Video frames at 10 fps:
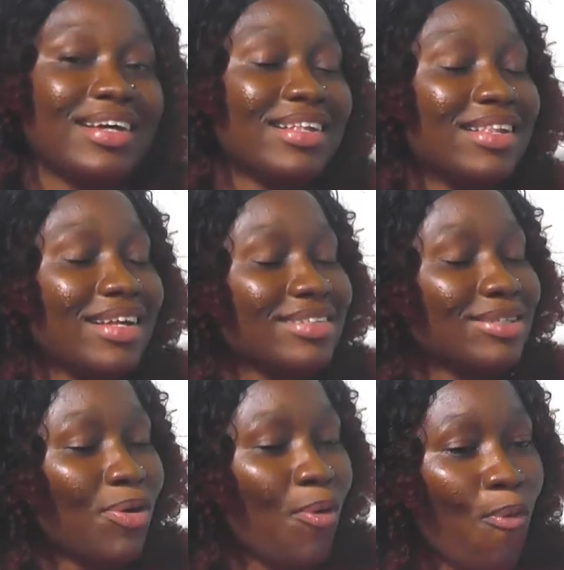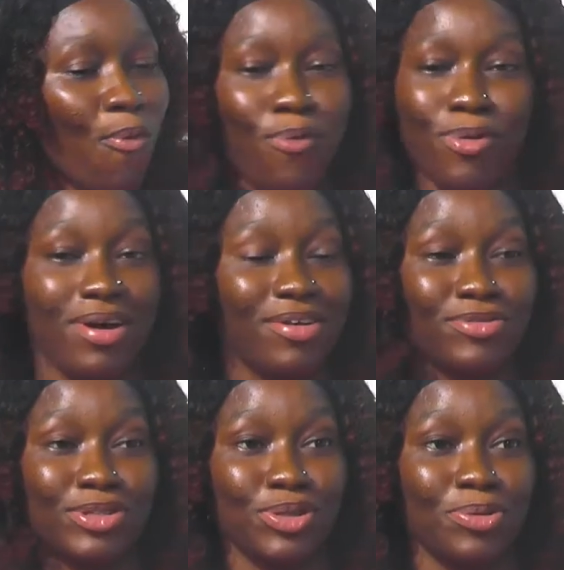That's a whole lot of a
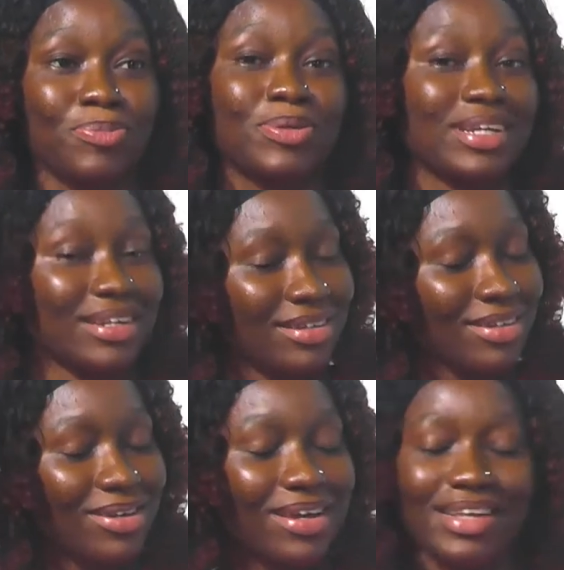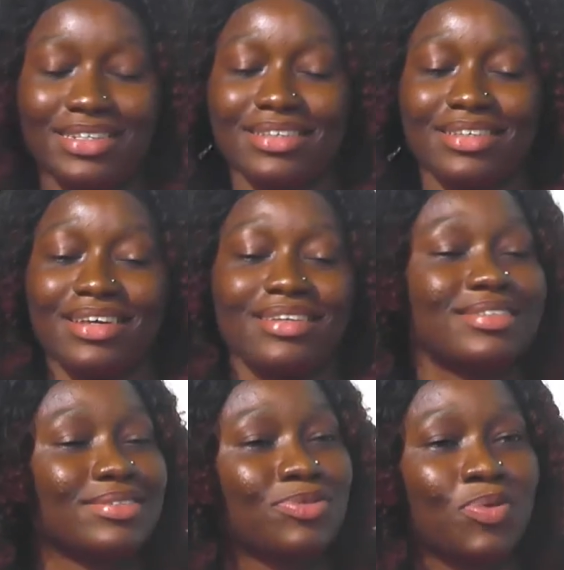job, but then as I say,
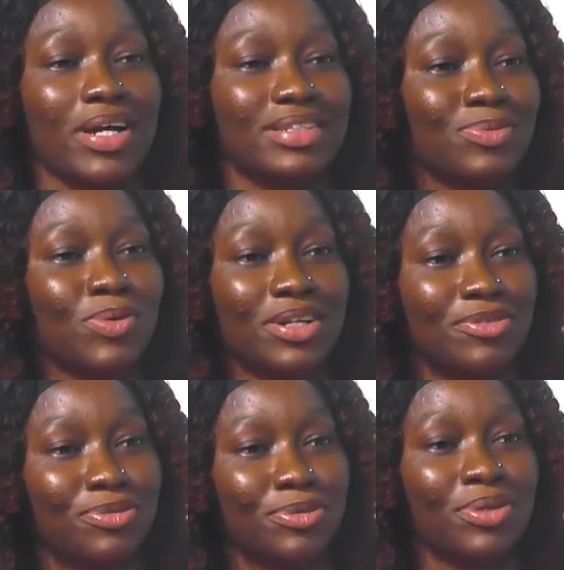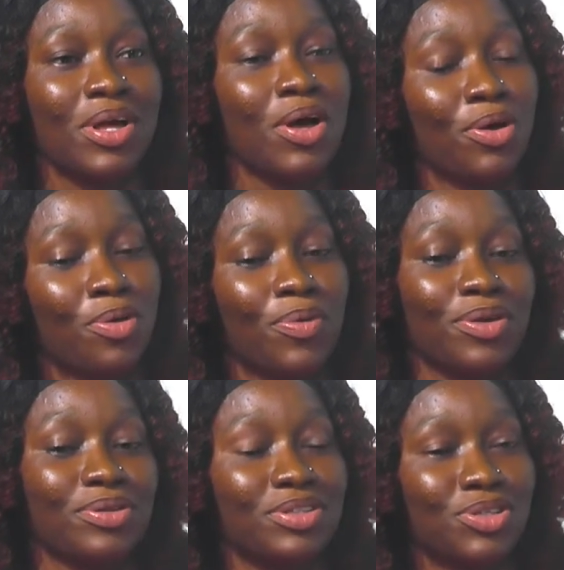it's quite wonderful going
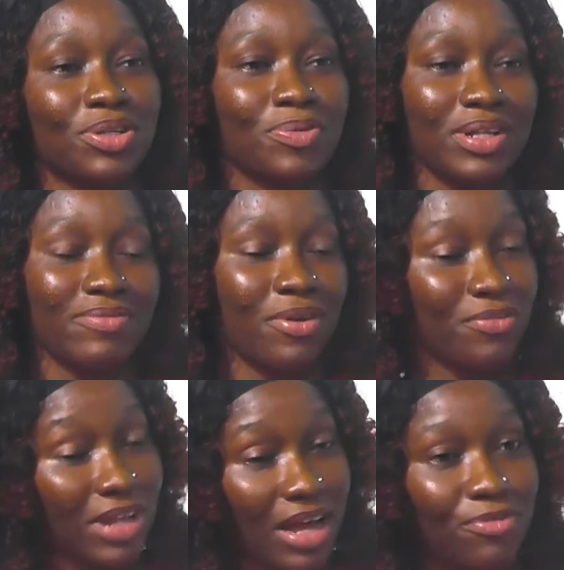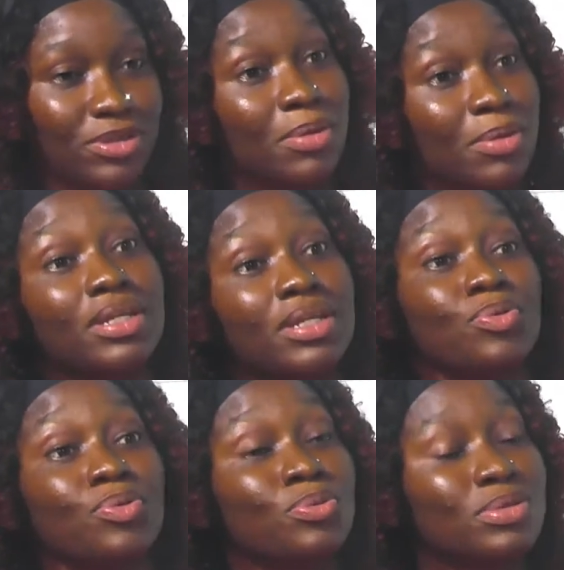on the journey of life with somebody who's